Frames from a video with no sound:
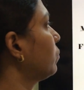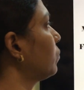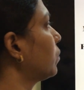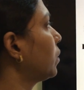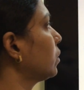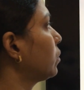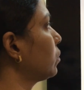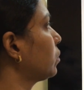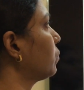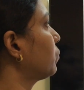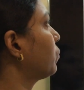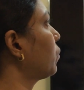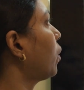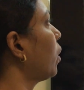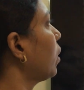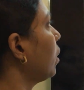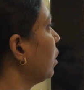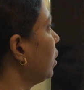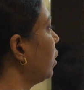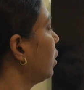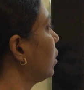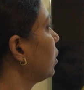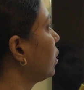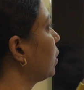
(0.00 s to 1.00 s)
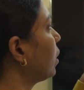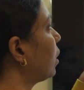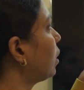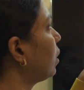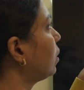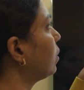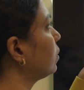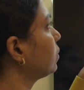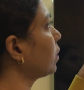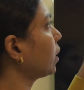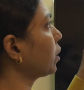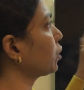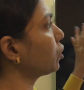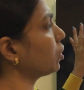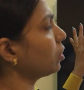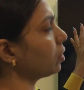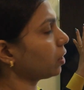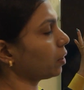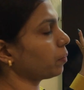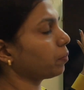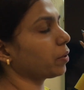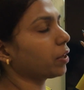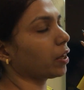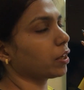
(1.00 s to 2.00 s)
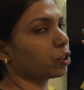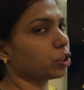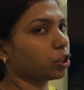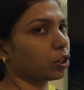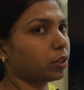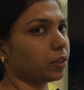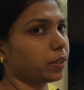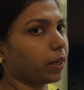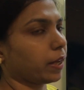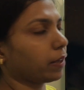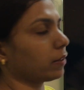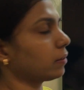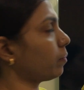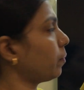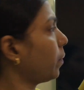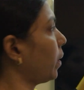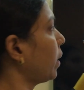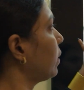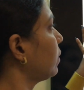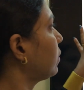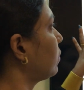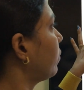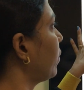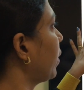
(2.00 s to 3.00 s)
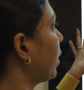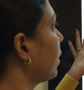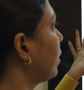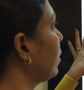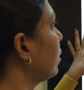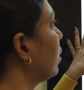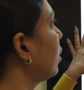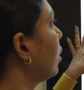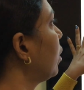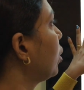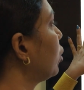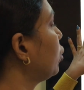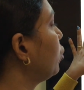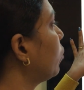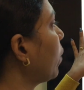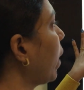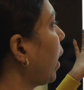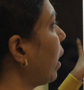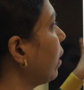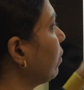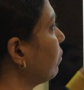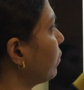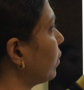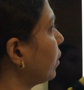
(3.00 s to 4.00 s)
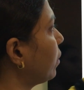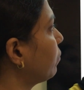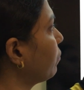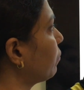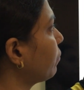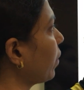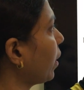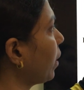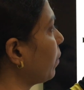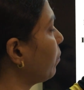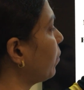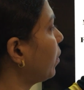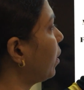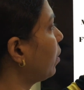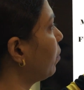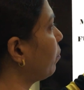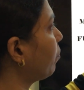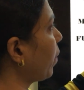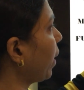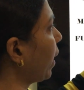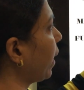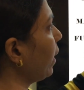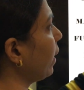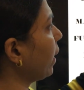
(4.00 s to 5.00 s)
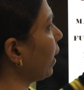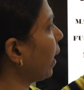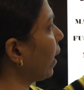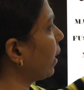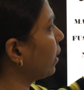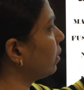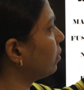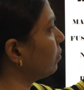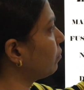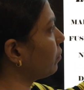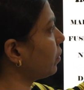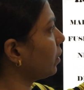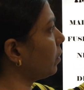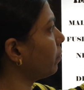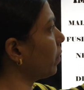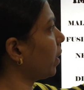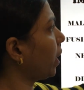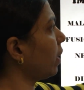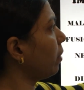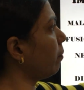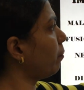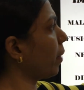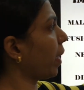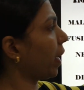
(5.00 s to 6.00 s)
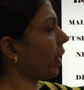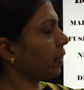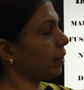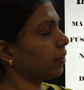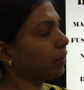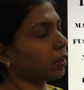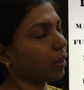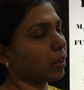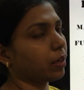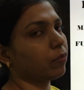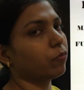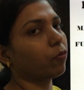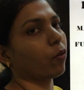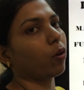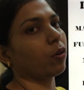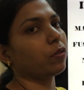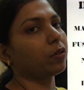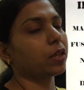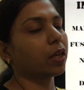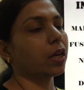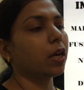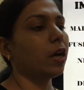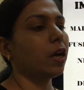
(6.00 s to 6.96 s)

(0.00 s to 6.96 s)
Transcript: First of all, sexual reproduction takes place wherein you have a male and a female parent involved.